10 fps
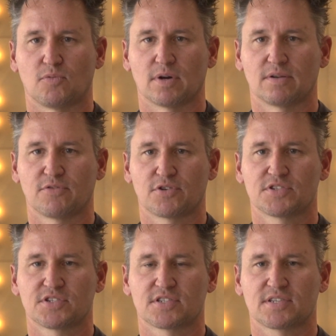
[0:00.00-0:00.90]
one very
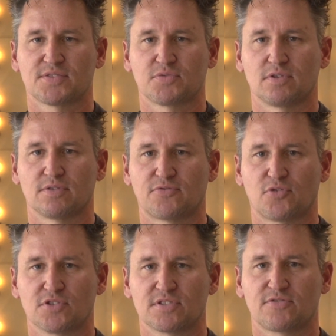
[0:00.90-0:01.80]
successful
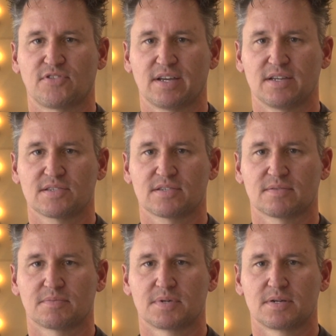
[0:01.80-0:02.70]
first phase,
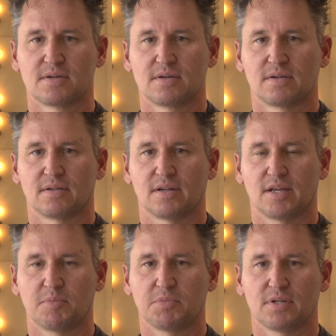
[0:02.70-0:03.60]

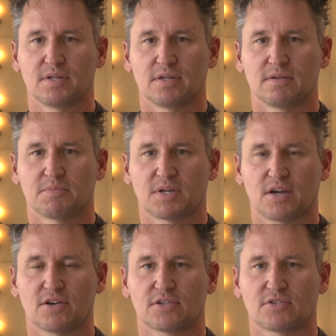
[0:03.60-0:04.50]
namely
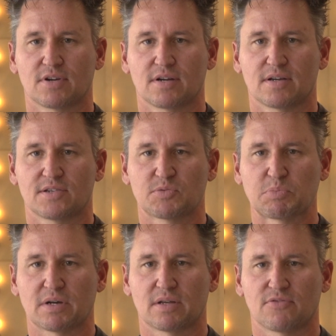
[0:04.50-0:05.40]
characterized
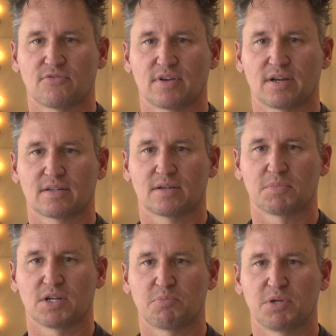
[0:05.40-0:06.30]
by the fact that
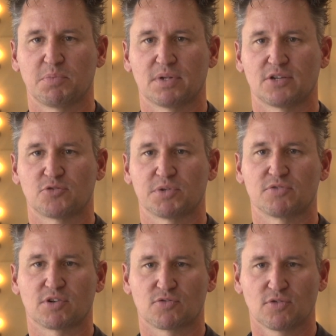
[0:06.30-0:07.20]
many people had to be
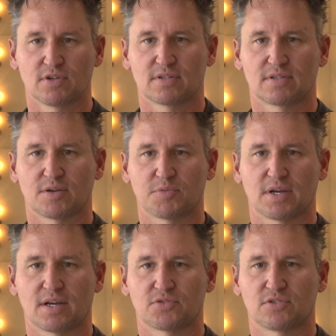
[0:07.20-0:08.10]
recruited, that we
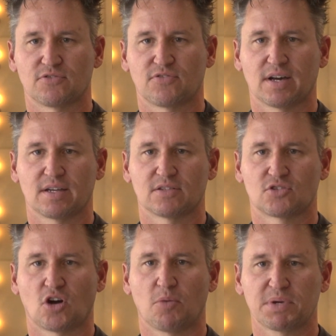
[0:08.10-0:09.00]
had to define
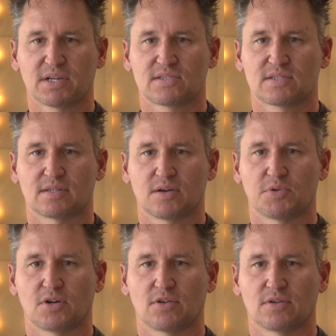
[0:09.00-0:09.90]
topics that
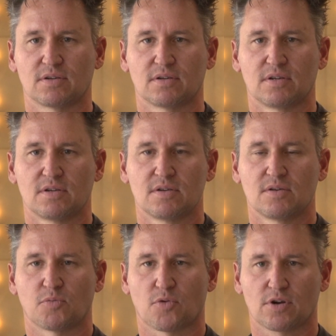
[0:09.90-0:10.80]
we're going to
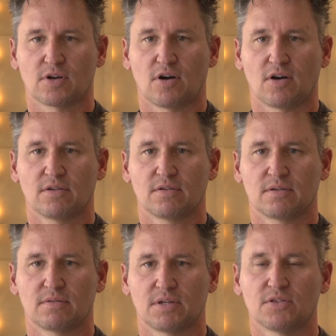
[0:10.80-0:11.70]
work
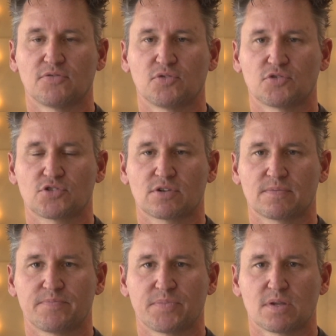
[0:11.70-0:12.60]
on in the future.